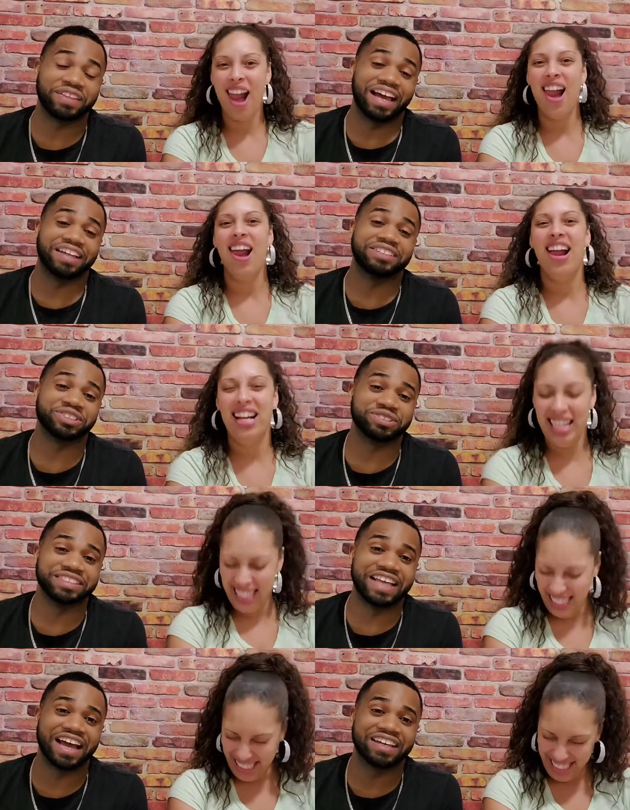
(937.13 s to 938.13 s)
Speaker 1: after, she was
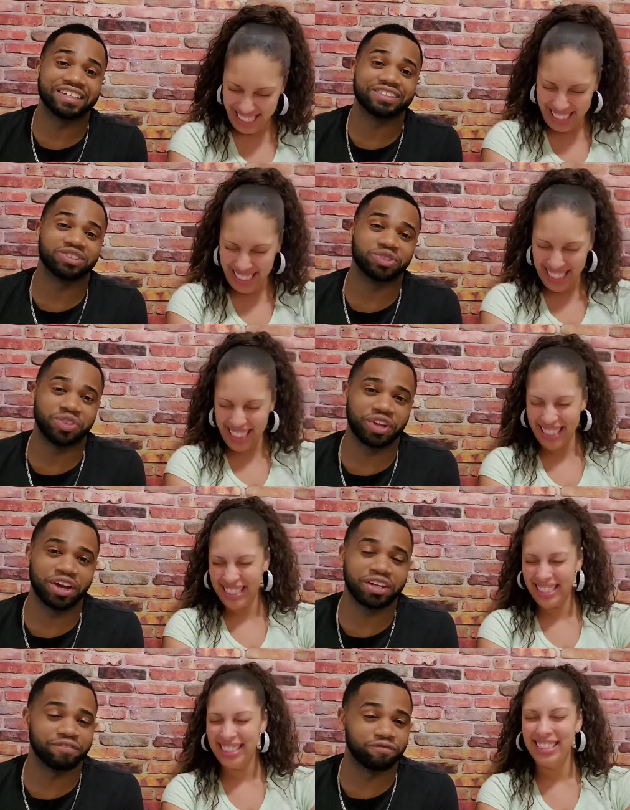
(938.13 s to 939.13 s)
down here
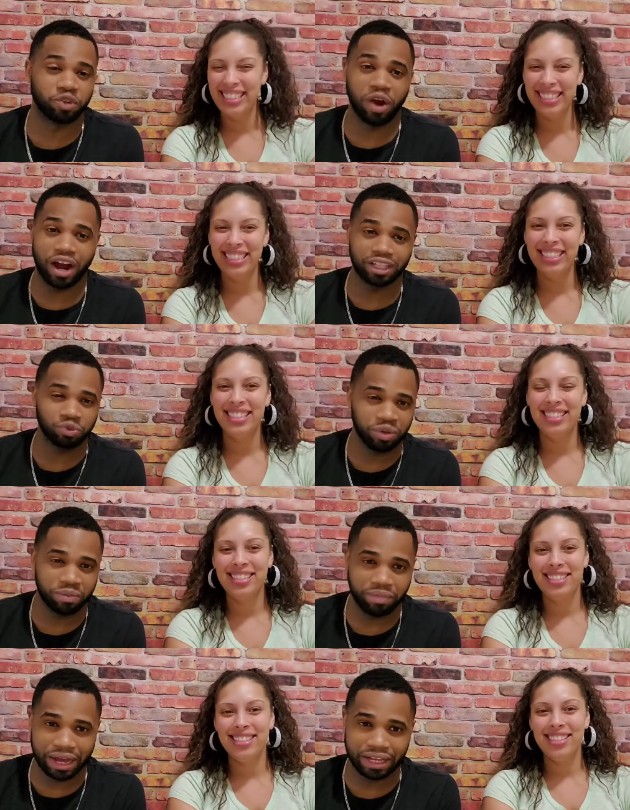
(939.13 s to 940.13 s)
2.30, a few hours went
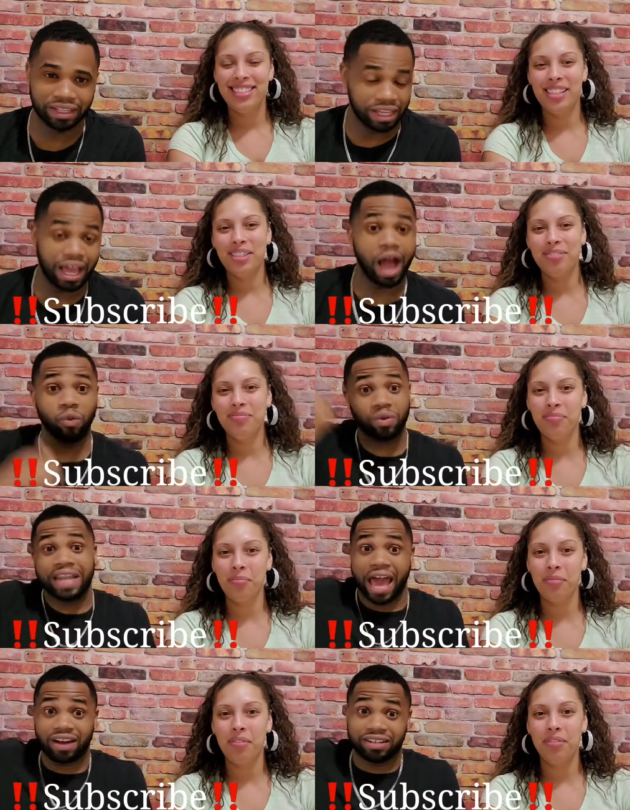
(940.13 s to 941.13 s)
by. I went
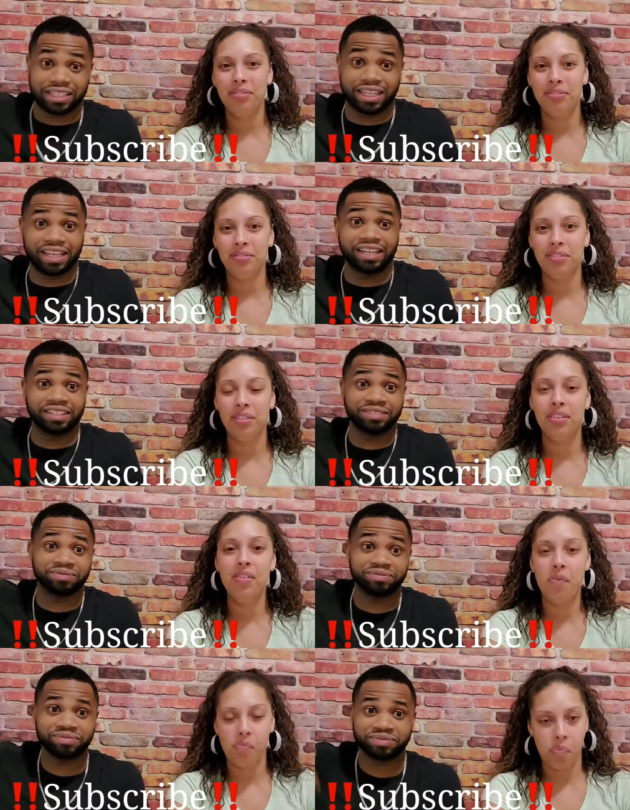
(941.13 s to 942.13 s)
out again
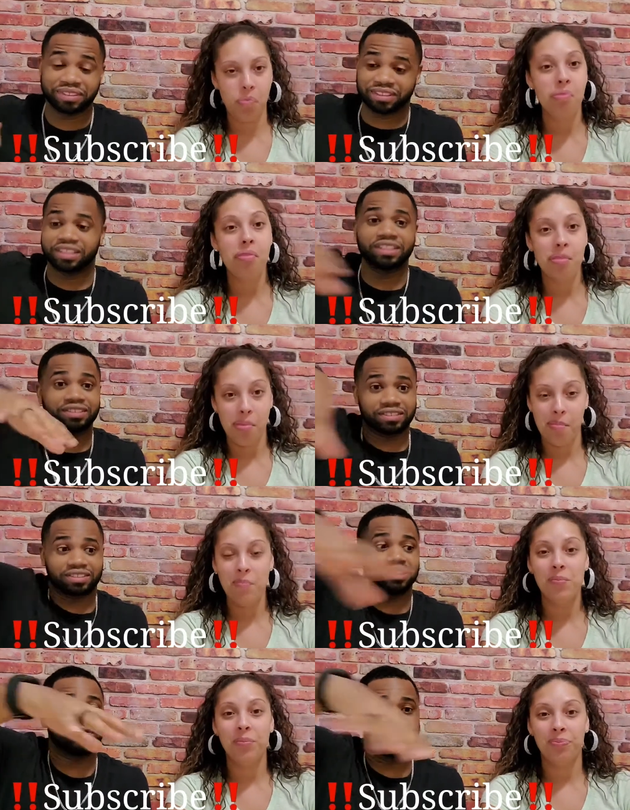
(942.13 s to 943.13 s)
to get the
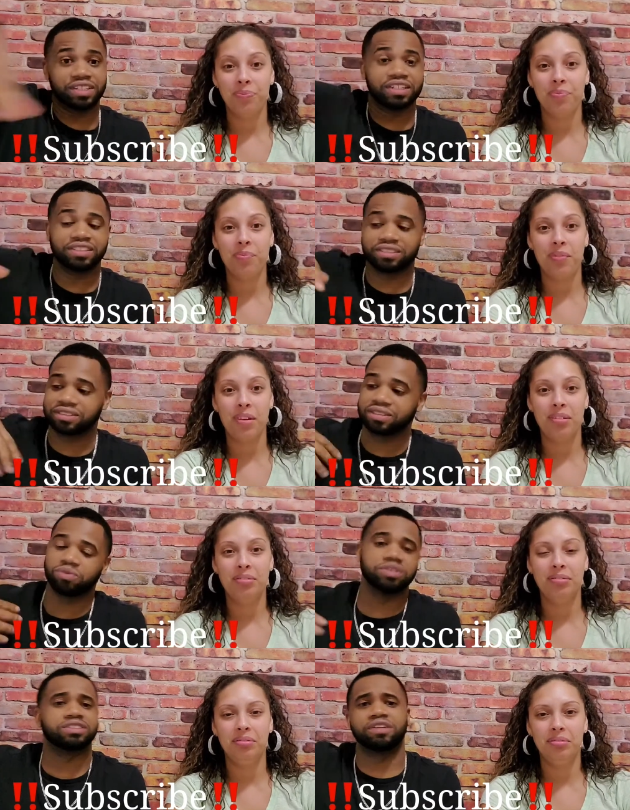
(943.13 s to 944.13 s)
stuff for this.
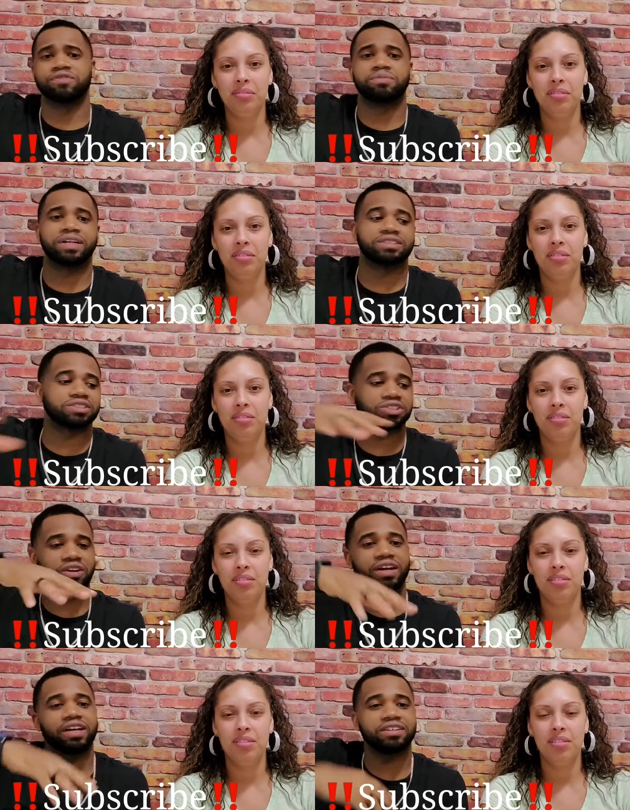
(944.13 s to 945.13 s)
But stuff for my sister, she
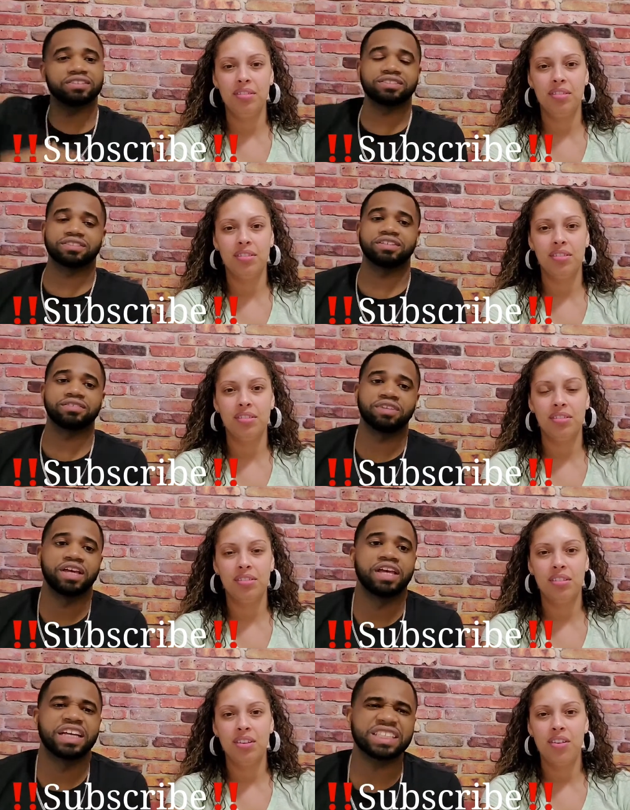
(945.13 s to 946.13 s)
already had her stuff.
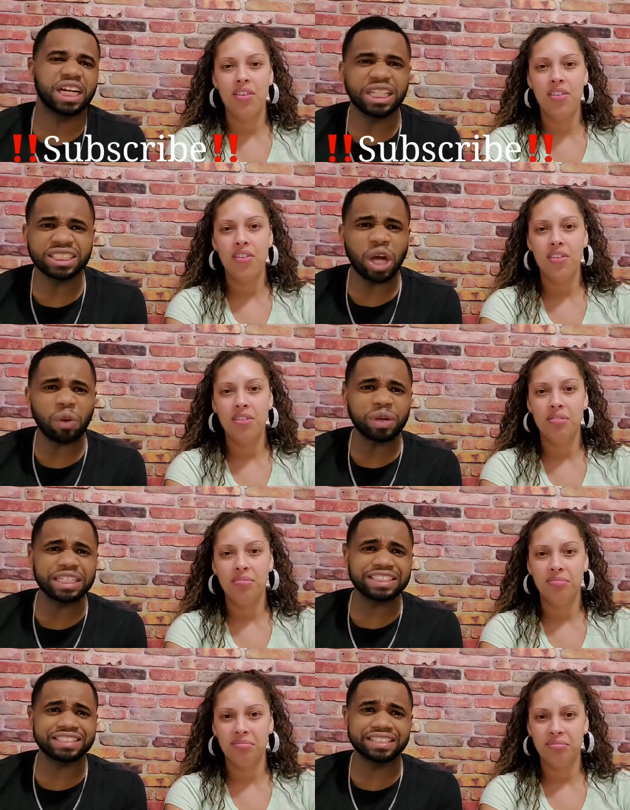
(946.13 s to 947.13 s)
She's like, it's already
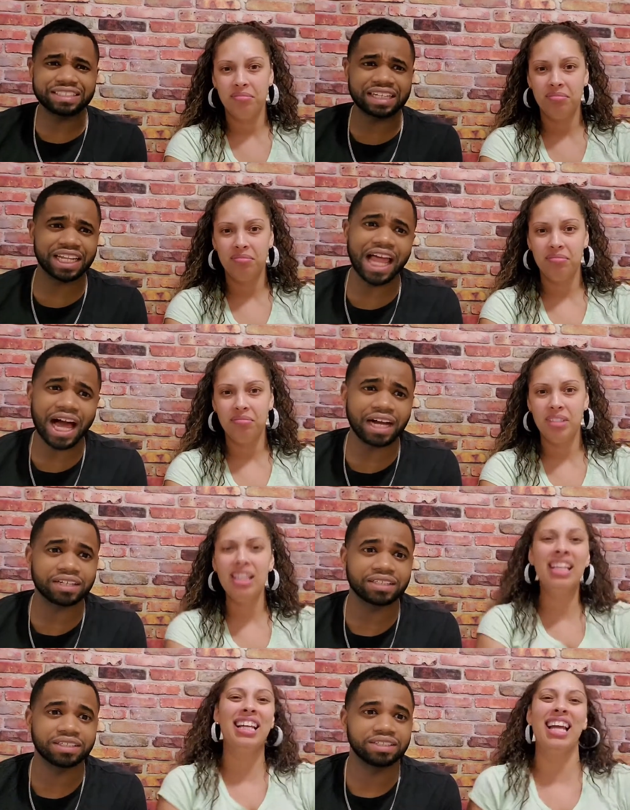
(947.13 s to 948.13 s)
6 o'clock
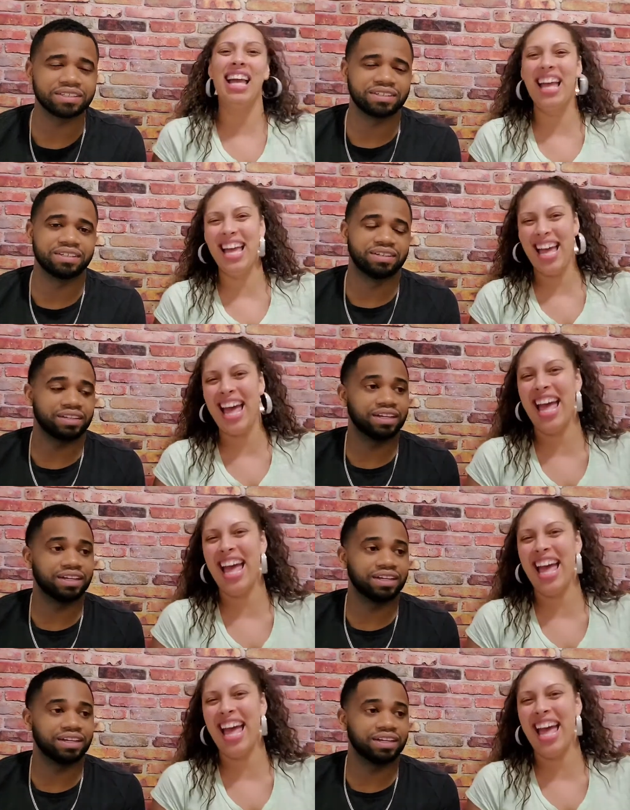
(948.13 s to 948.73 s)
like,